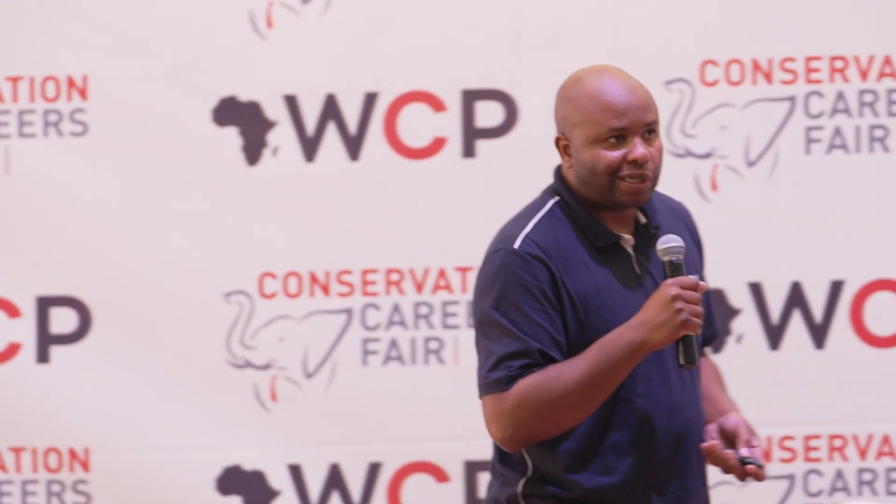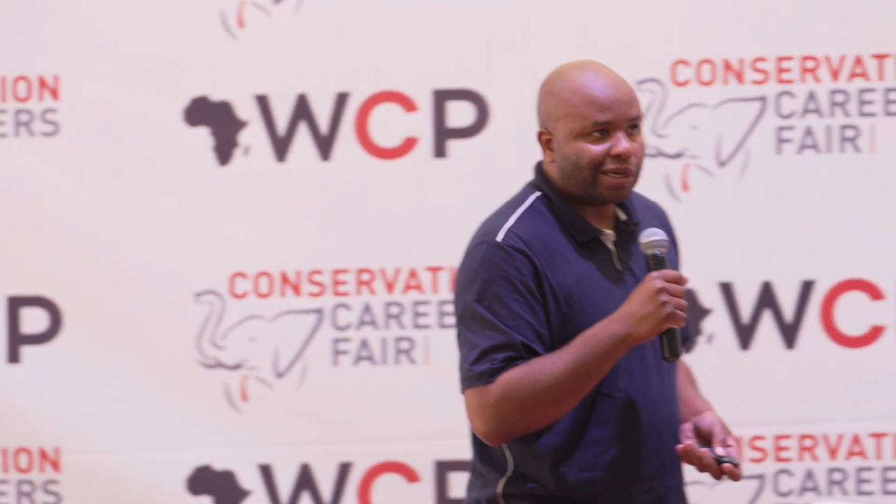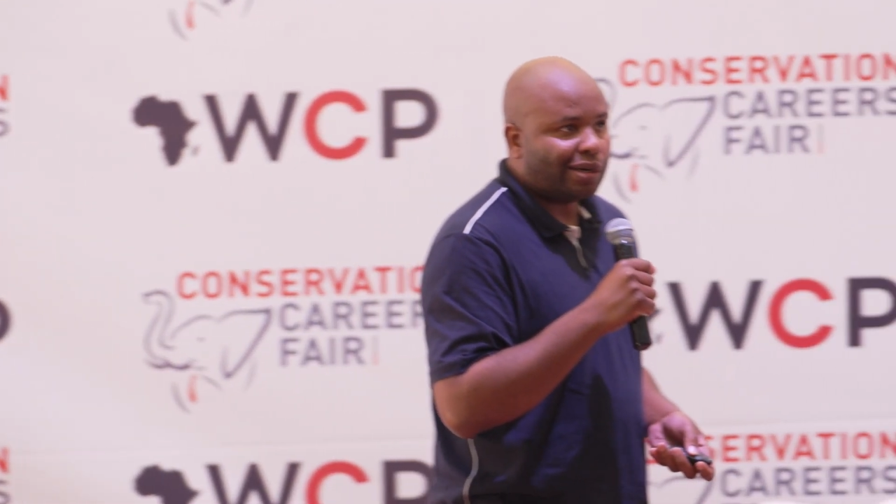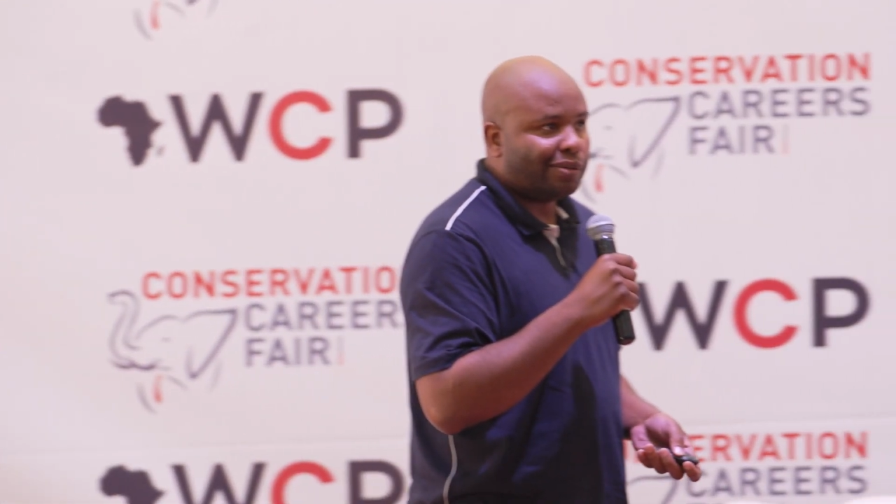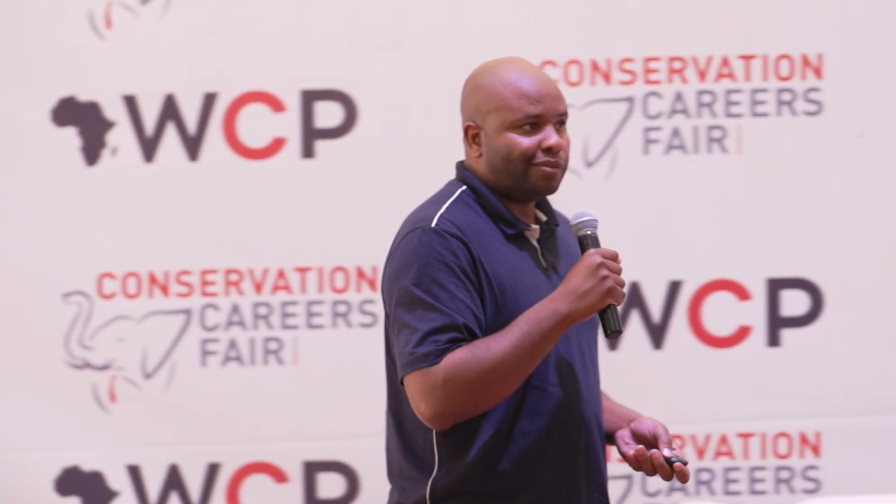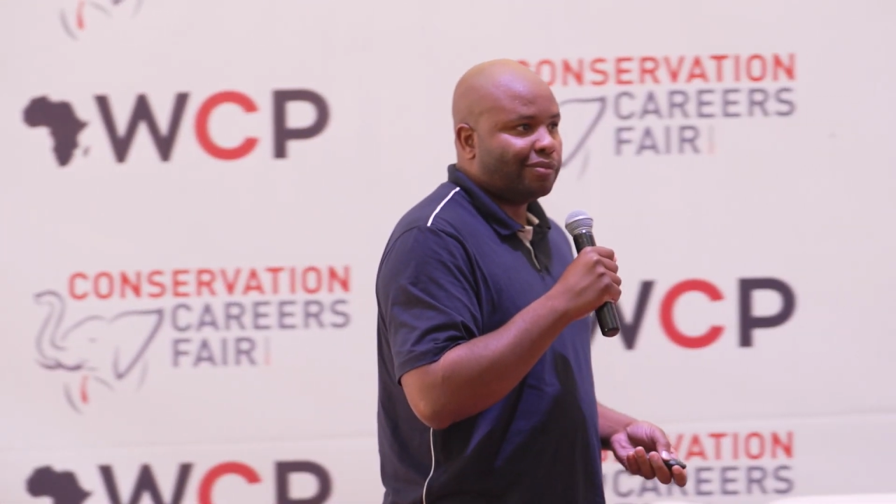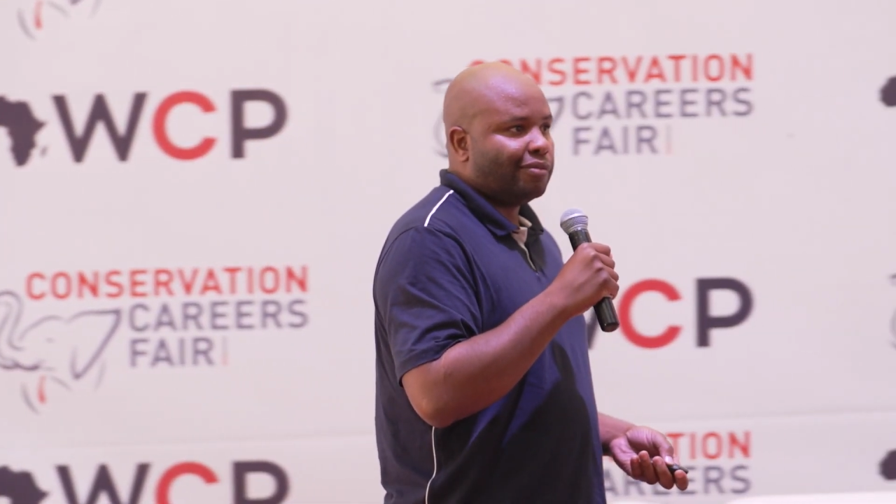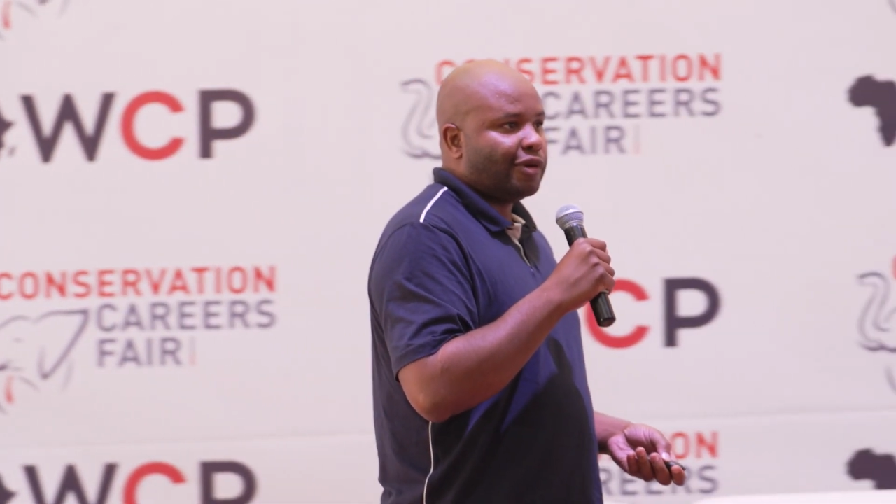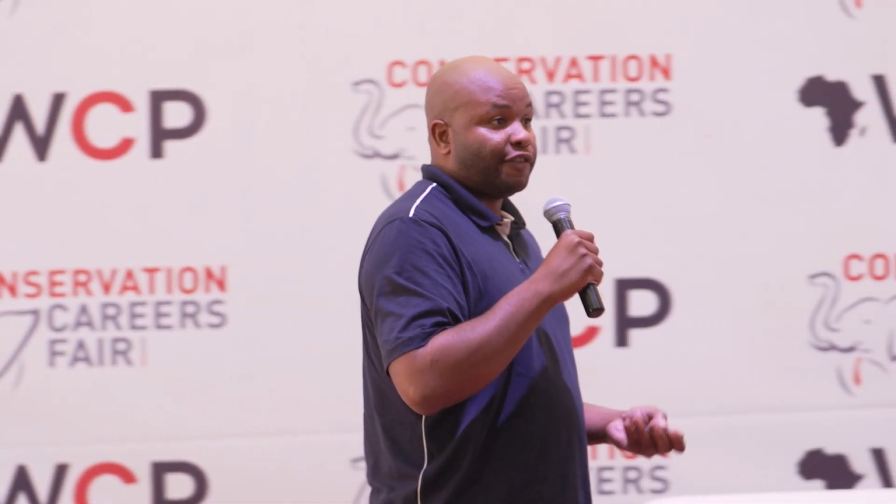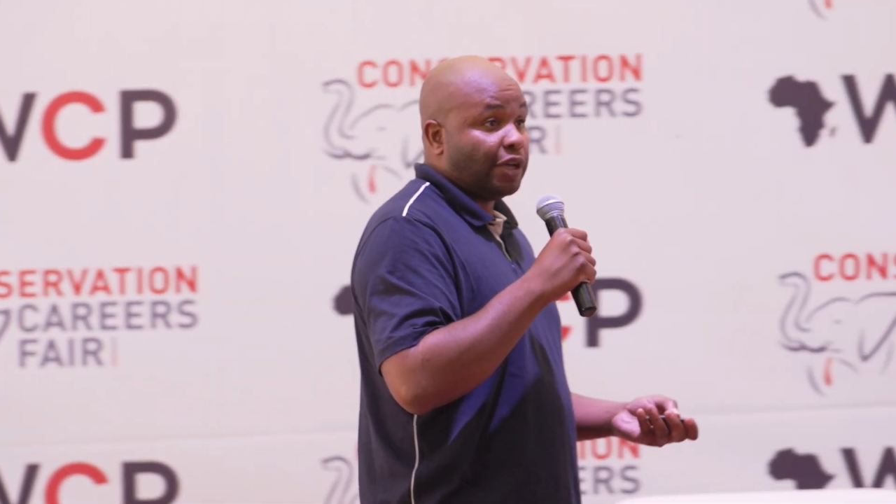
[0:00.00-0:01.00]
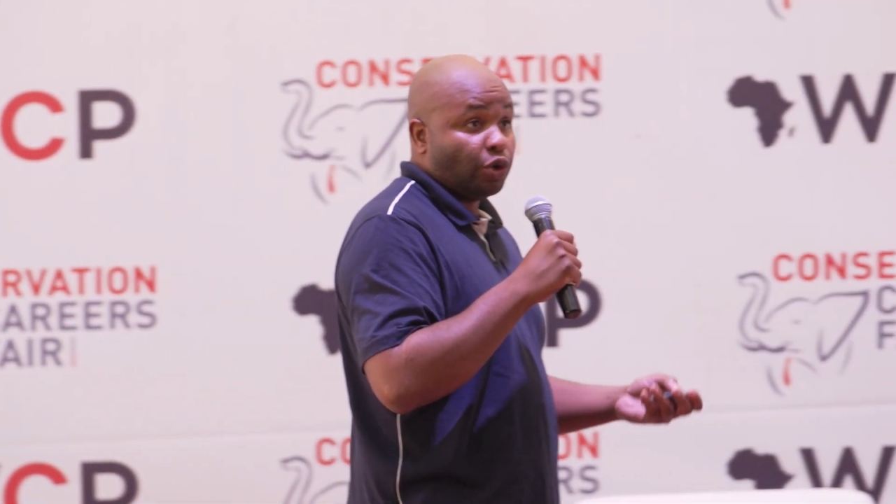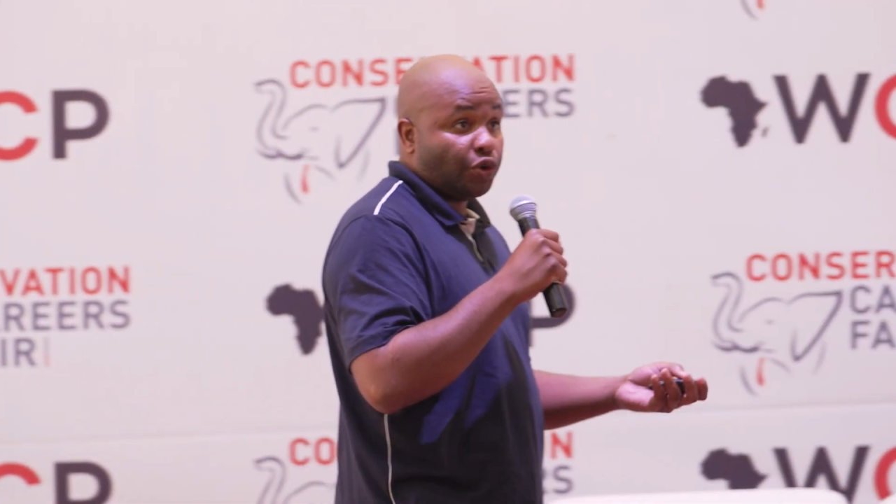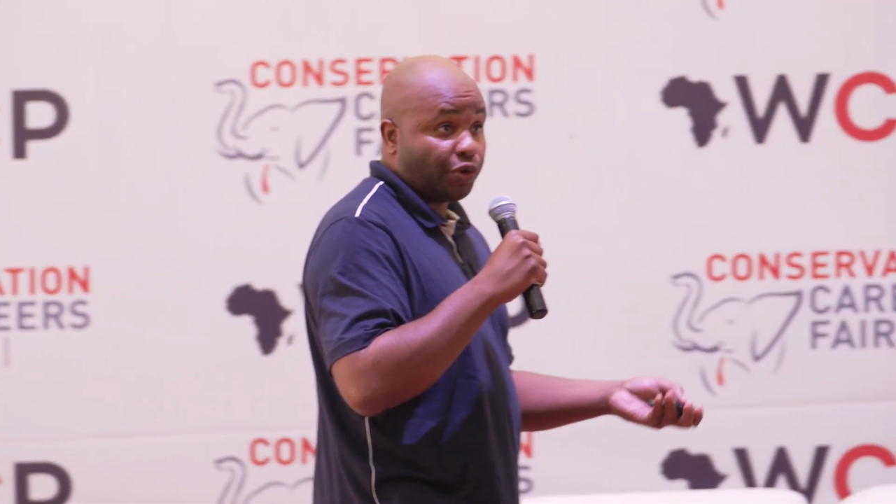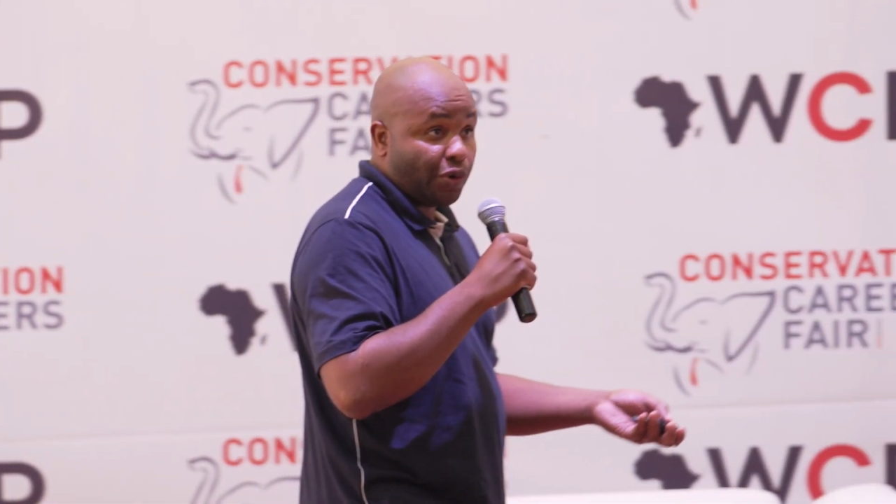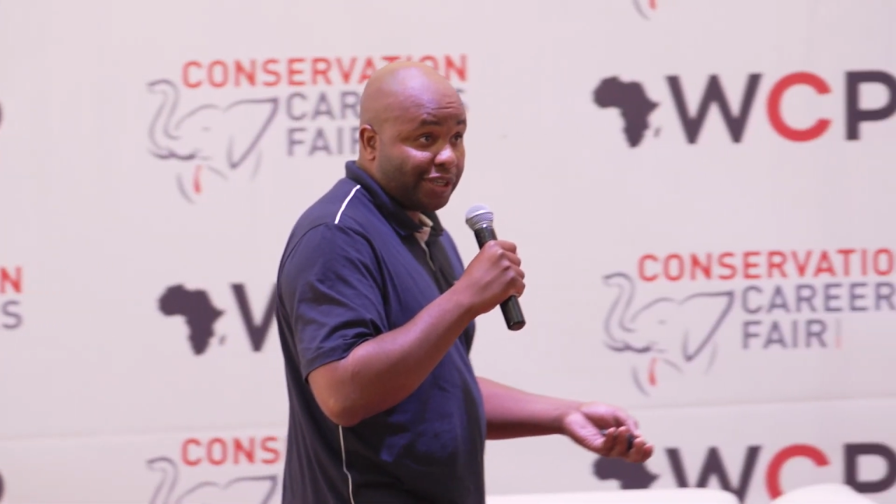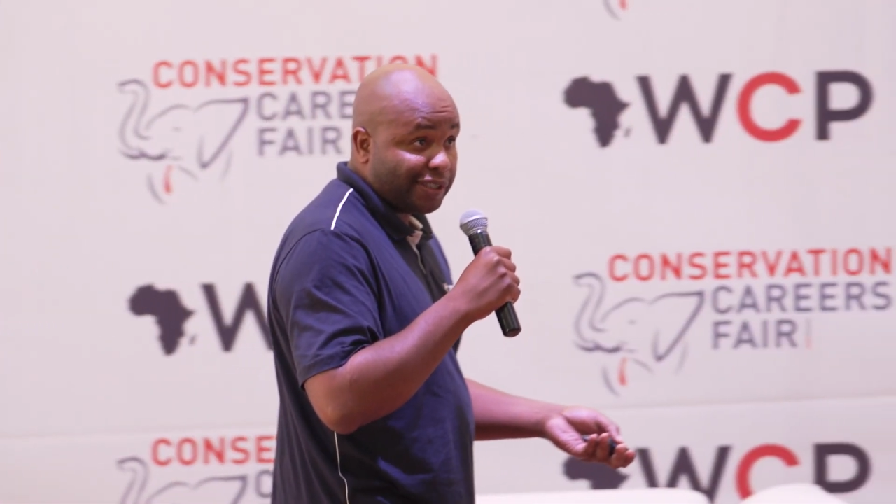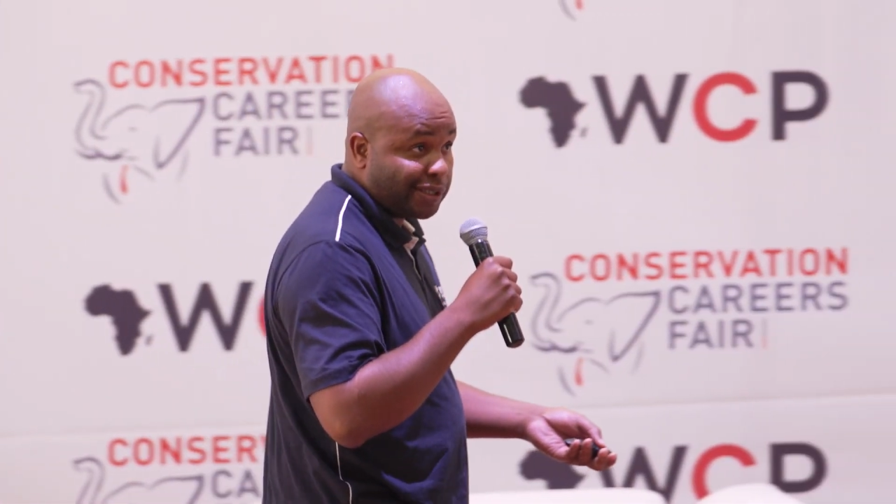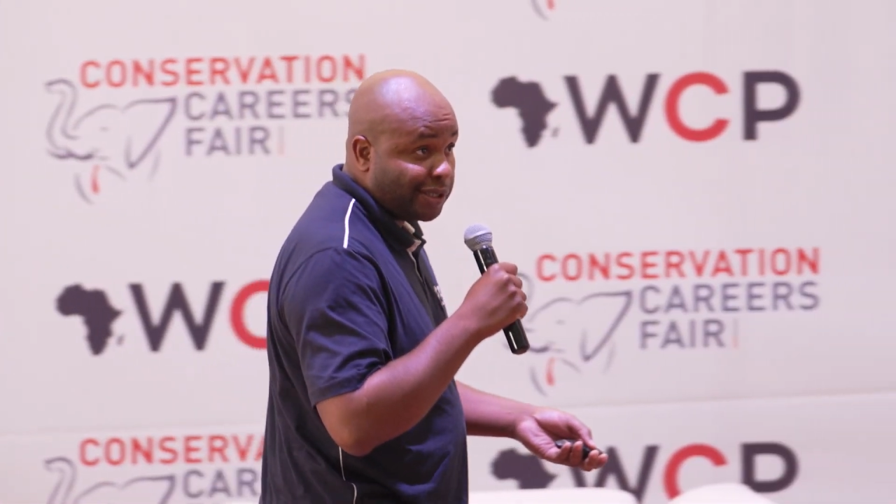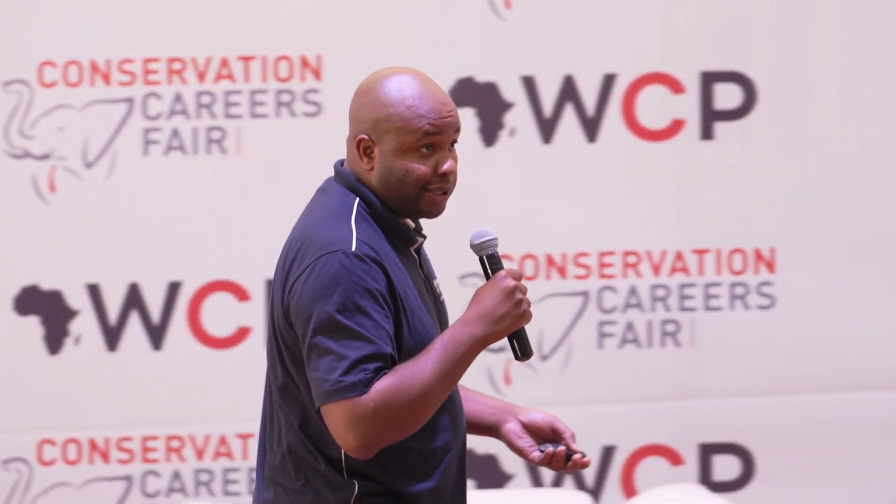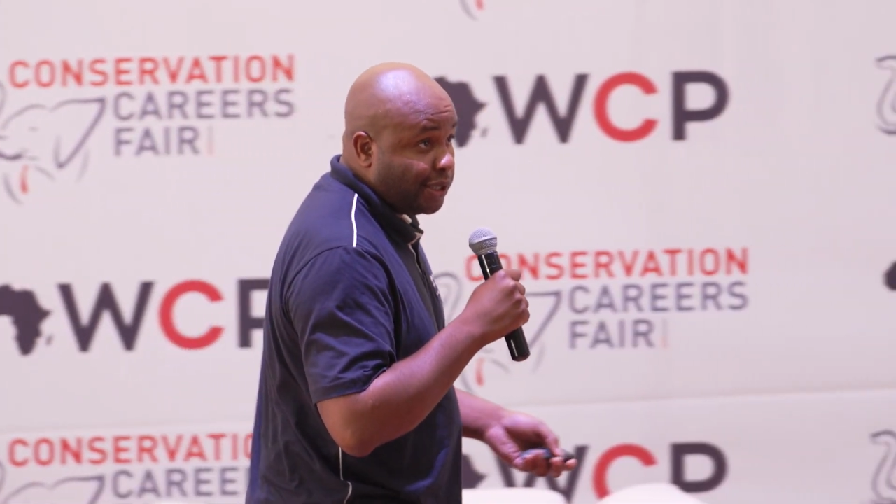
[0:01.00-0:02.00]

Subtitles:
available on request.